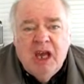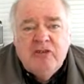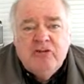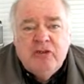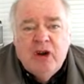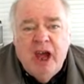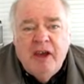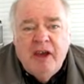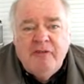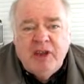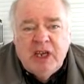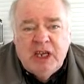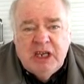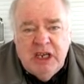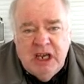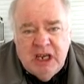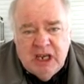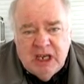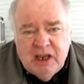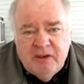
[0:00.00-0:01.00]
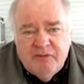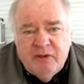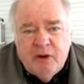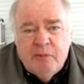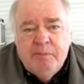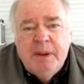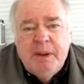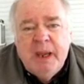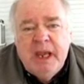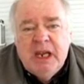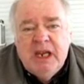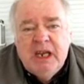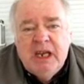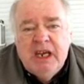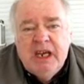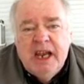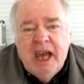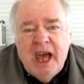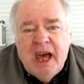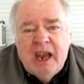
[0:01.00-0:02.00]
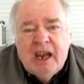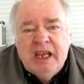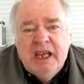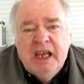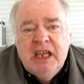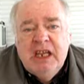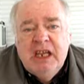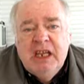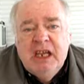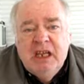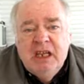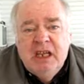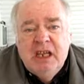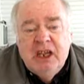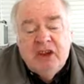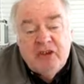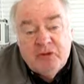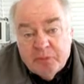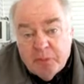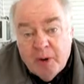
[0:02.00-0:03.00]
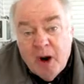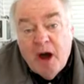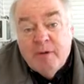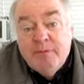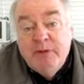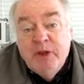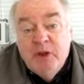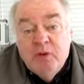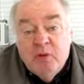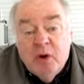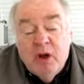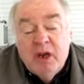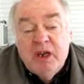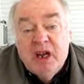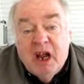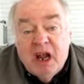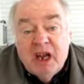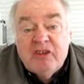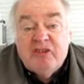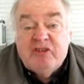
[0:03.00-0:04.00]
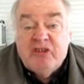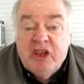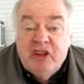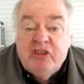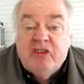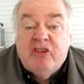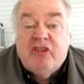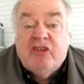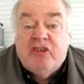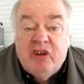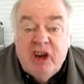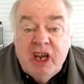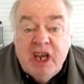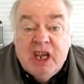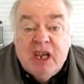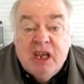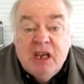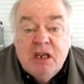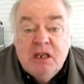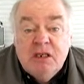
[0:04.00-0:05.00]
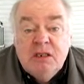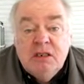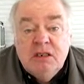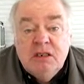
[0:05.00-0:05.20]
traffic ticket for peeing in an alley is probably the one that ought to see the shrink.